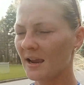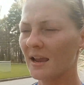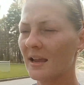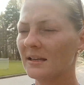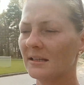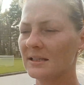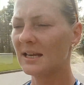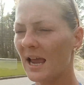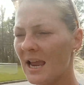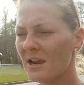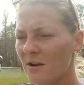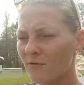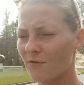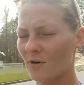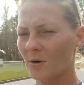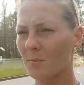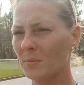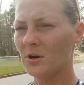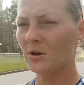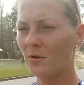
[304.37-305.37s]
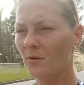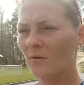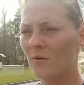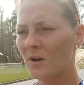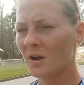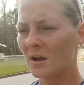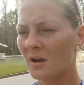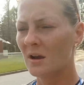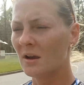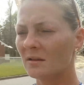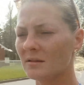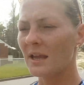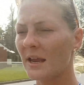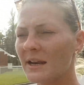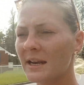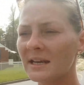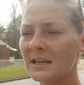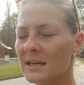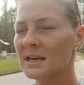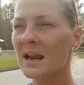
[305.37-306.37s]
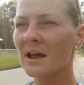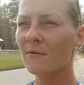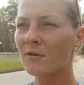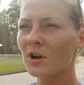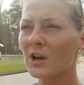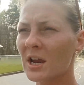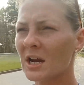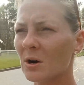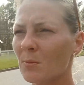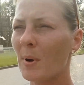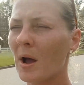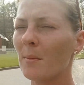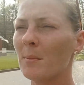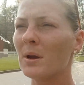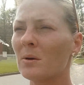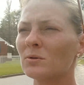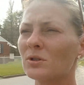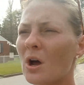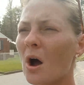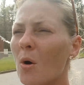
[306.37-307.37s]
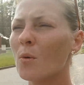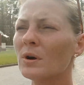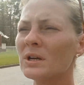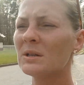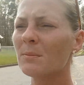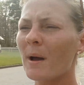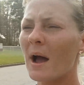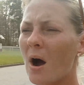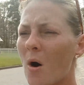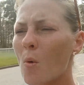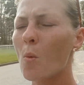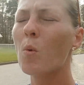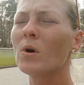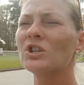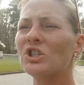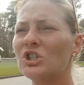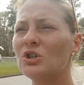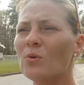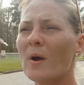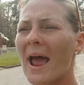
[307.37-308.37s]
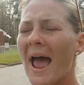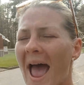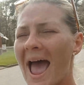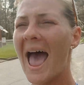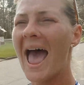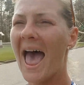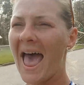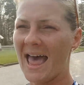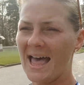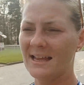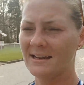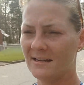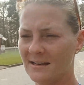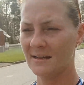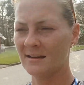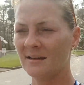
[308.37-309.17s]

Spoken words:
and take from you. They didn't never care about me. It was always about what you had.